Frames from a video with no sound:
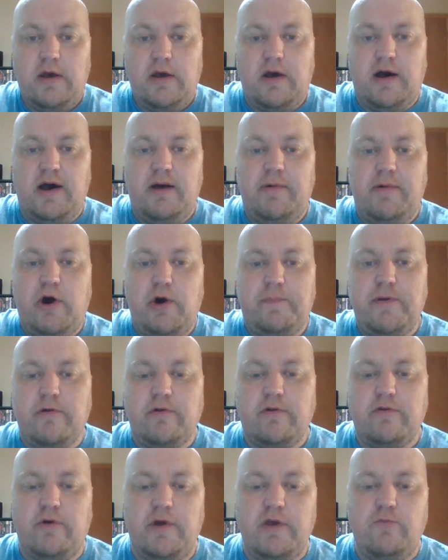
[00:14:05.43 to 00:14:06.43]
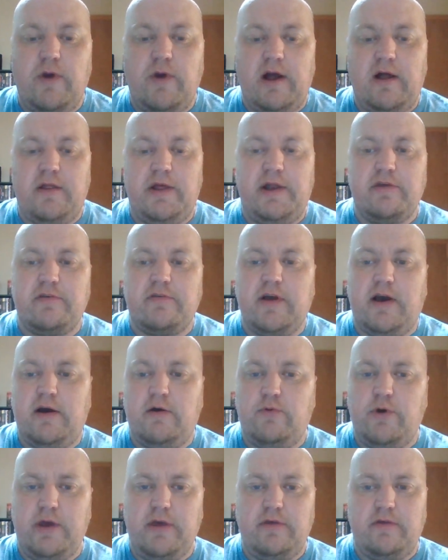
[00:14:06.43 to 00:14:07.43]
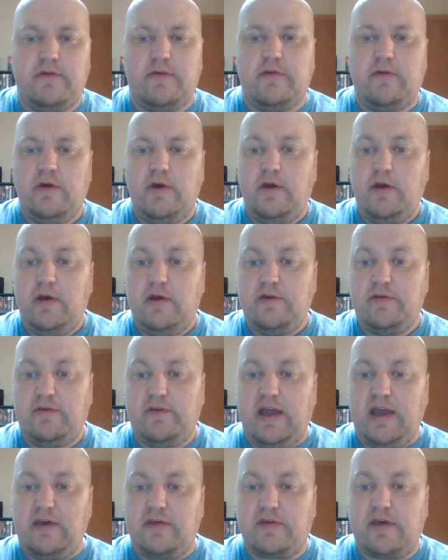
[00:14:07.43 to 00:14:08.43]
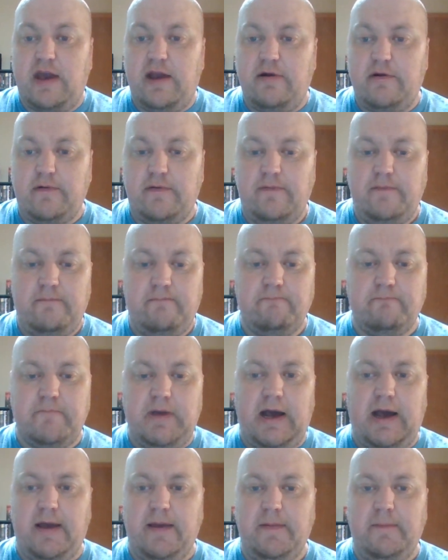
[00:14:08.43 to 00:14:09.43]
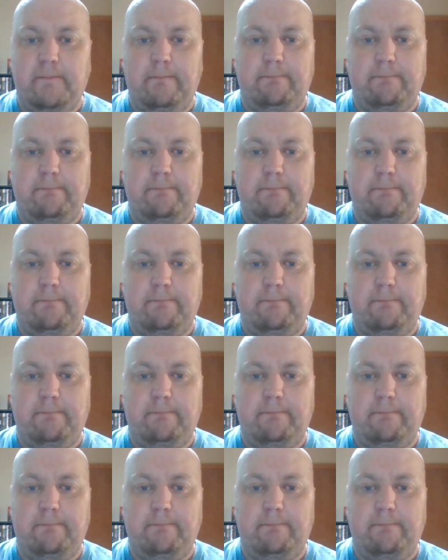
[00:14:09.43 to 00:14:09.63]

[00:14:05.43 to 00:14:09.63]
Hope you're doing well, and as always, stay scared. Bye.